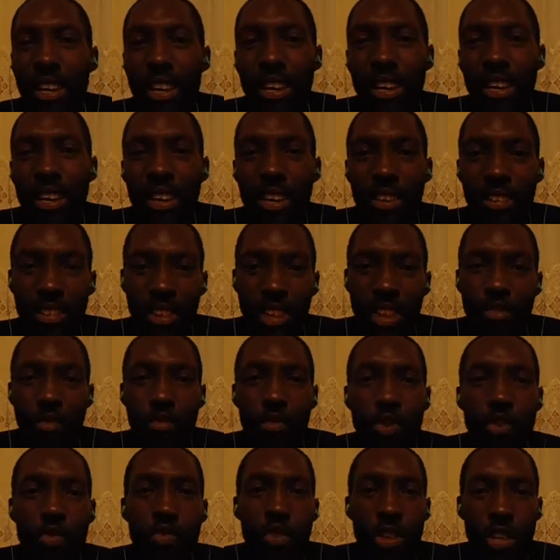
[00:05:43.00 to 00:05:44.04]
So that's what you
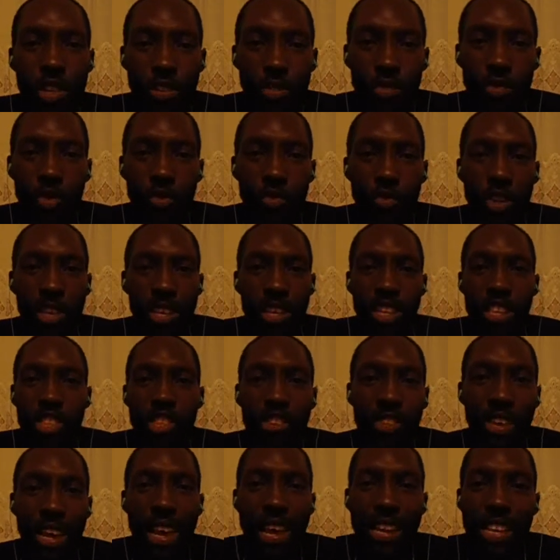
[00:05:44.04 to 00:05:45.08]
want to do. You want to get your
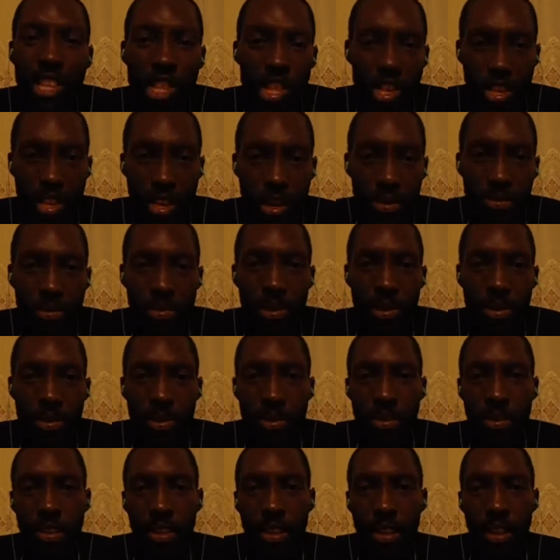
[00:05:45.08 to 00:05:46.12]
energy up
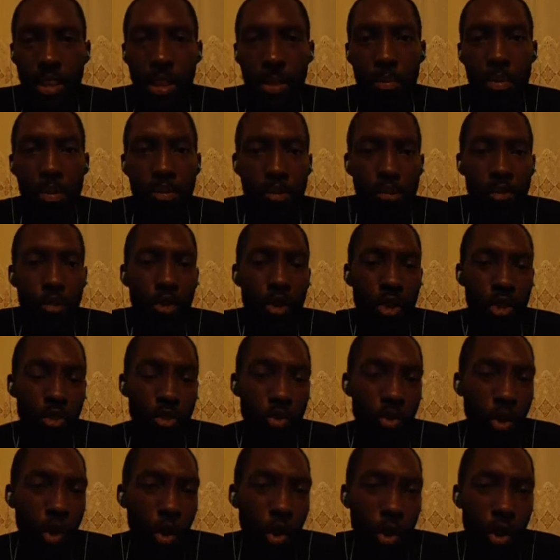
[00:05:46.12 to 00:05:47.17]
before you
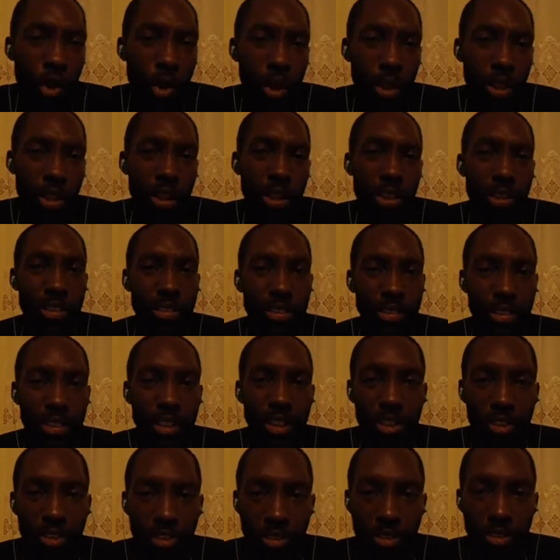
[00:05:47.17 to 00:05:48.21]
call the
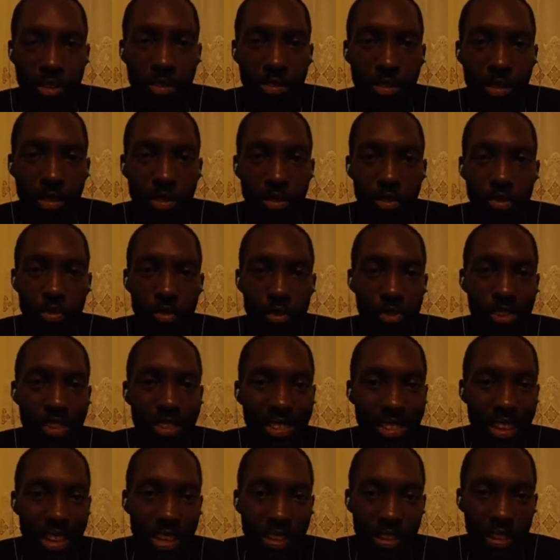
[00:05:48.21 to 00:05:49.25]
girl whom you
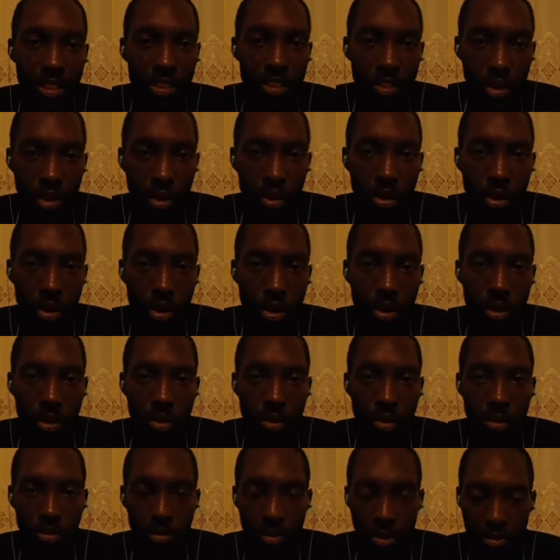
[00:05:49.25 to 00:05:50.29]
intended to call
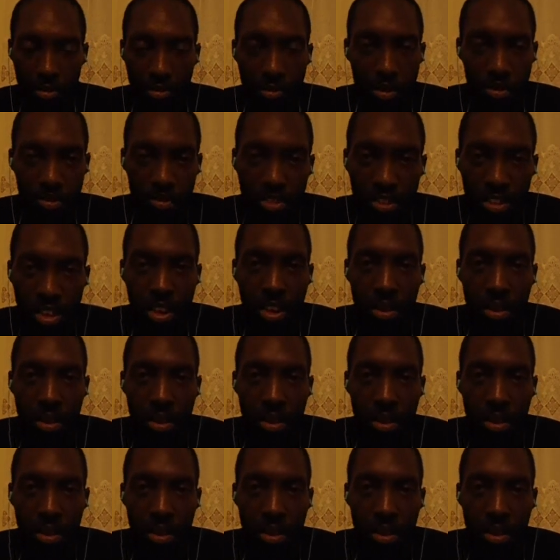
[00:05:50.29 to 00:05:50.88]
for the first time.